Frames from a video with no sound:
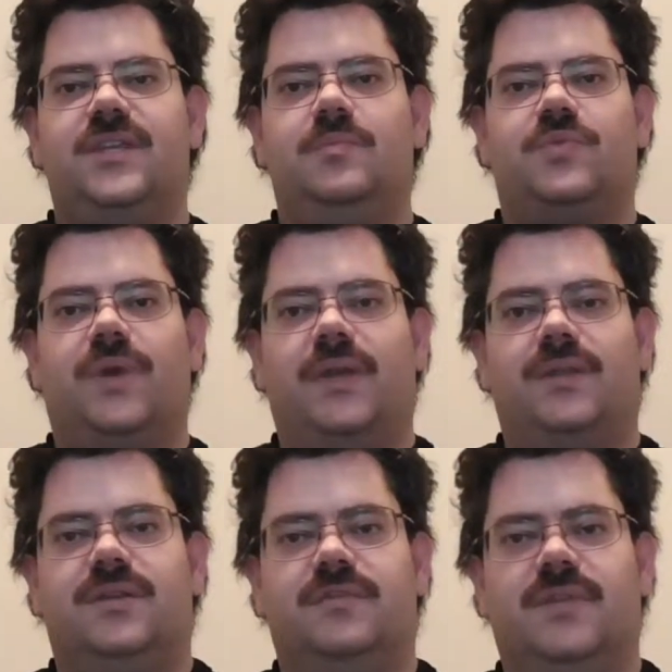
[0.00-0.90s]
seems
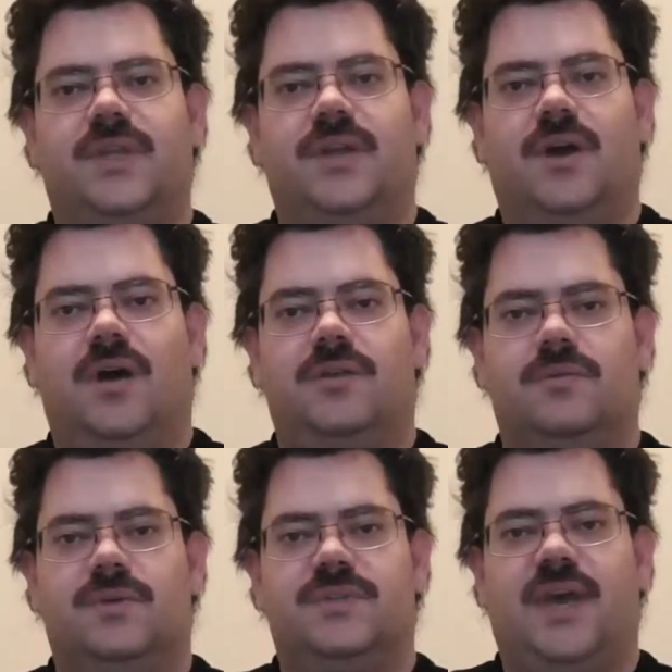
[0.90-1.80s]
relatively
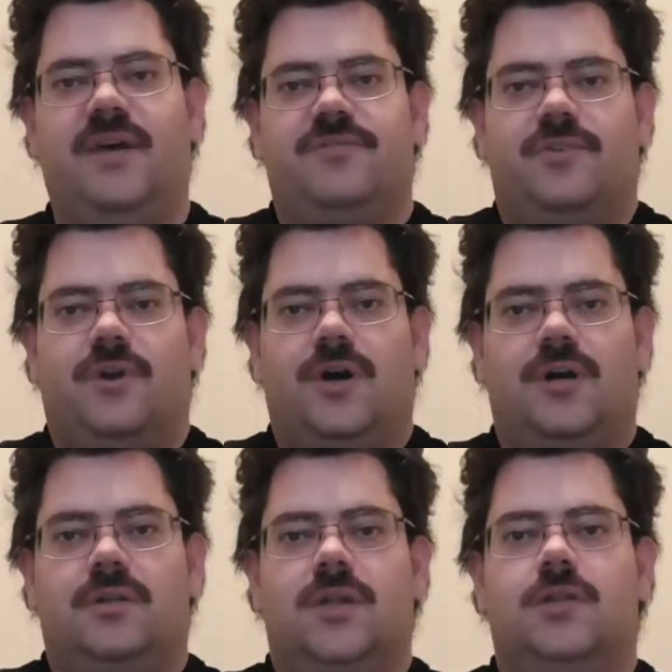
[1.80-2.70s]
innocuous. After
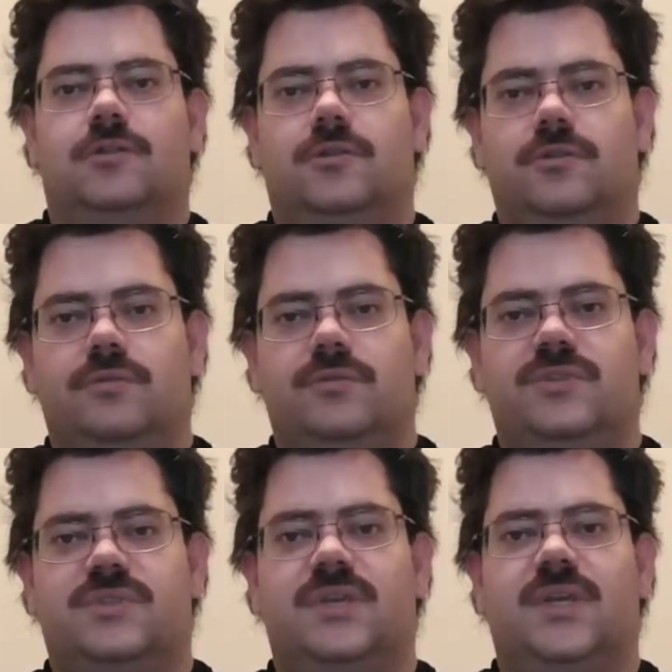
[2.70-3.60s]
all,
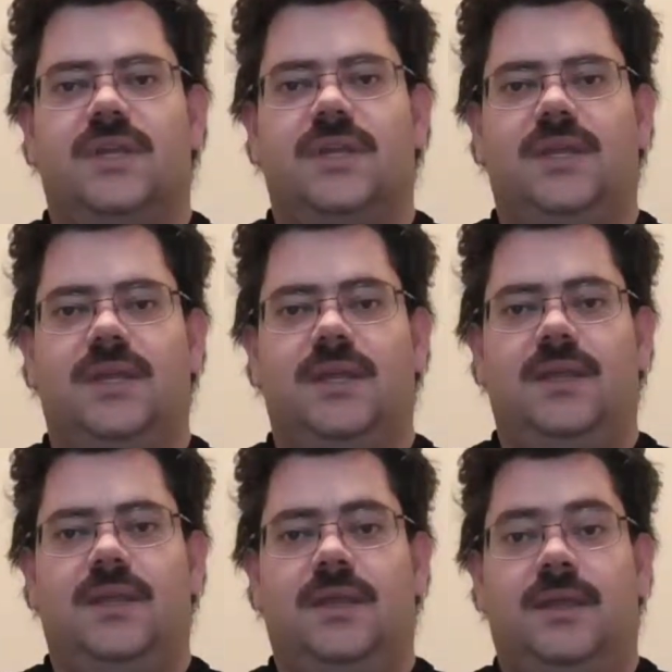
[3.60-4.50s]
lose
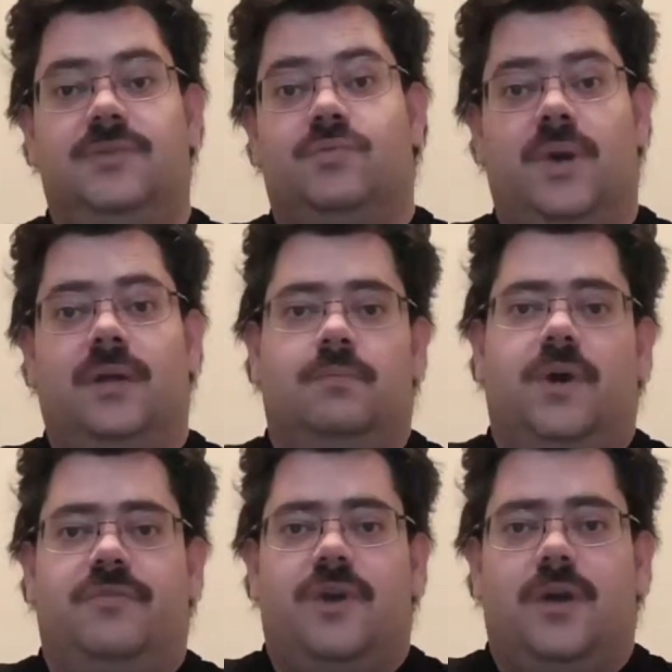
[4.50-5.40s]
is, well,
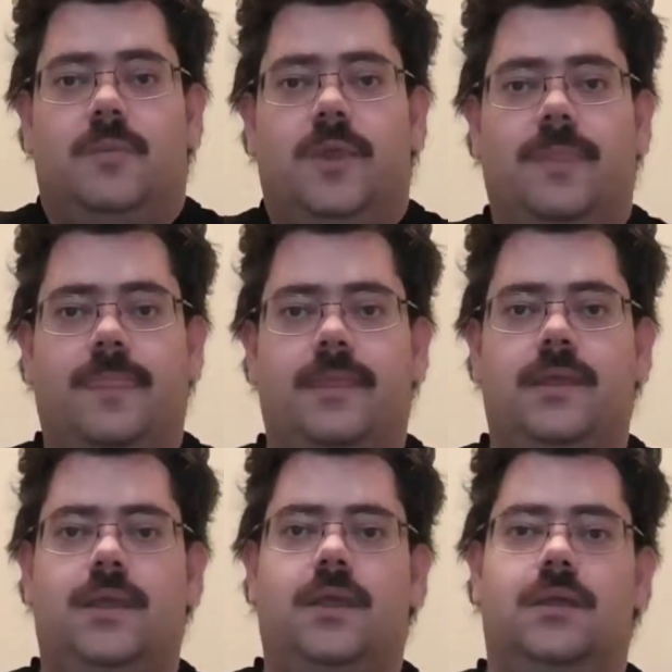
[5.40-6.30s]
a verb.
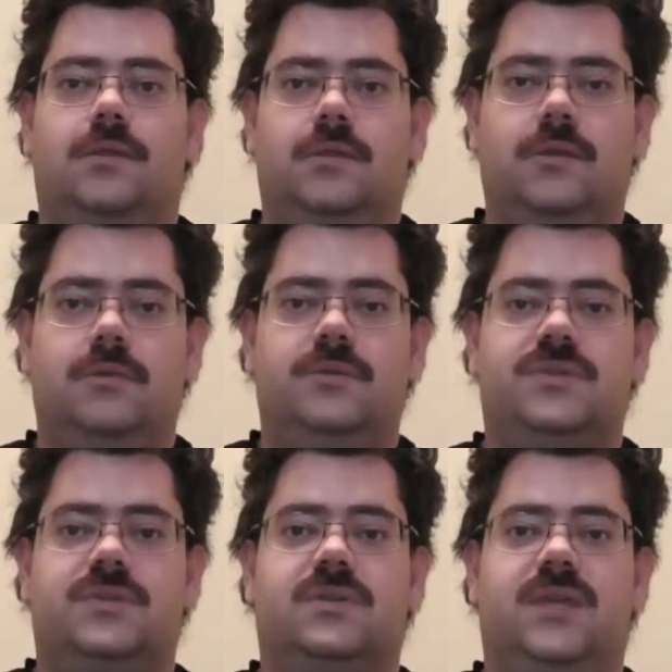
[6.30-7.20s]

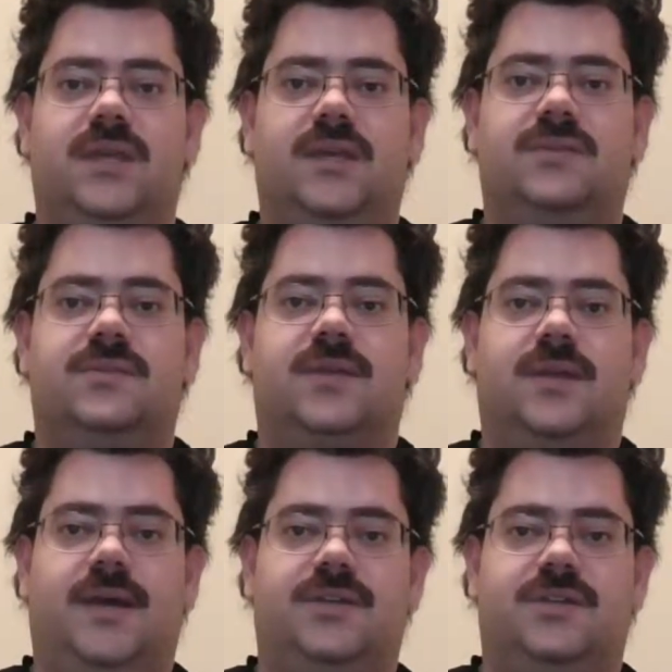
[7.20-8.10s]
Loose is
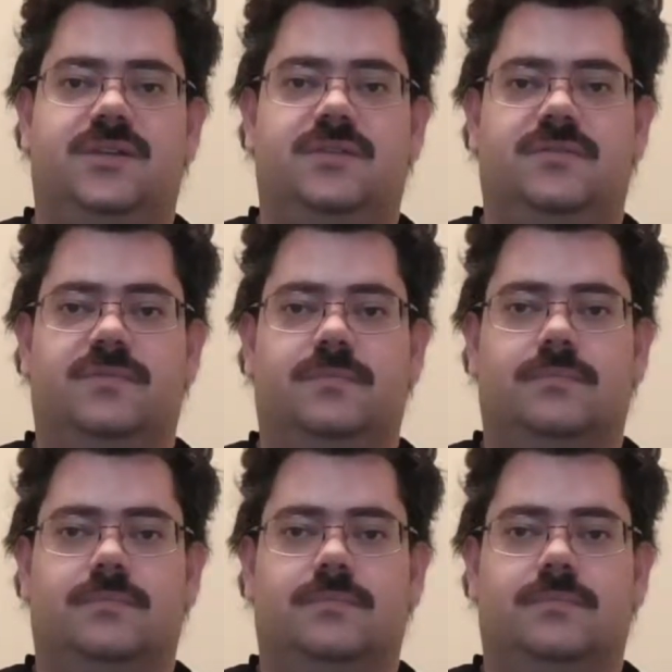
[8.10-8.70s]
an adjective.